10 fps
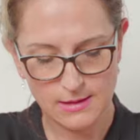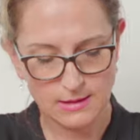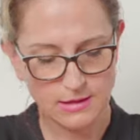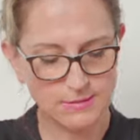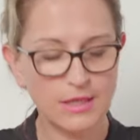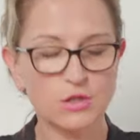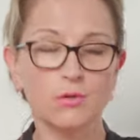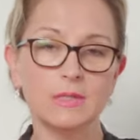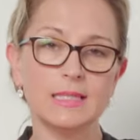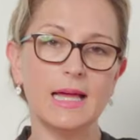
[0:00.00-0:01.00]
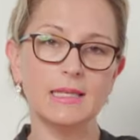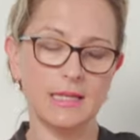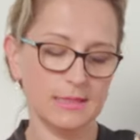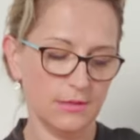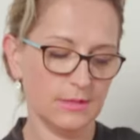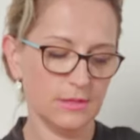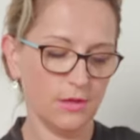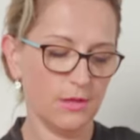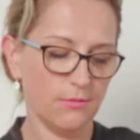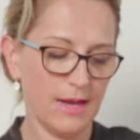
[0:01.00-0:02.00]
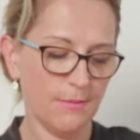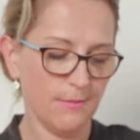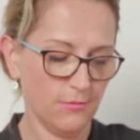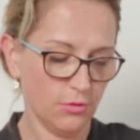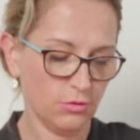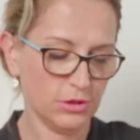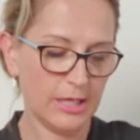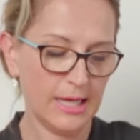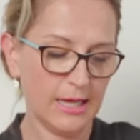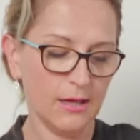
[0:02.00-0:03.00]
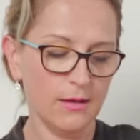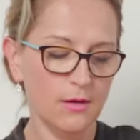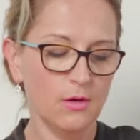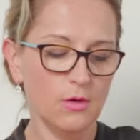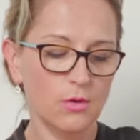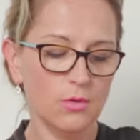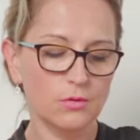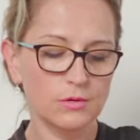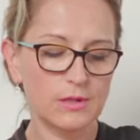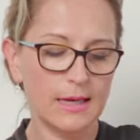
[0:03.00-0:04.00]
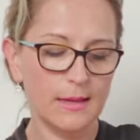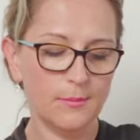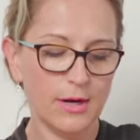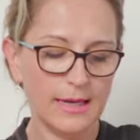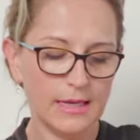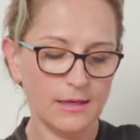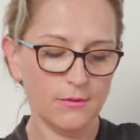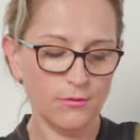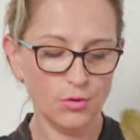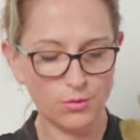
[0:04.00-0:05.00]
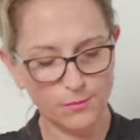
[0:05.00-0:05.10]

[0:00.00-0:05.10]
Just make sure it's under, so it's not going to rub or tear or break any of your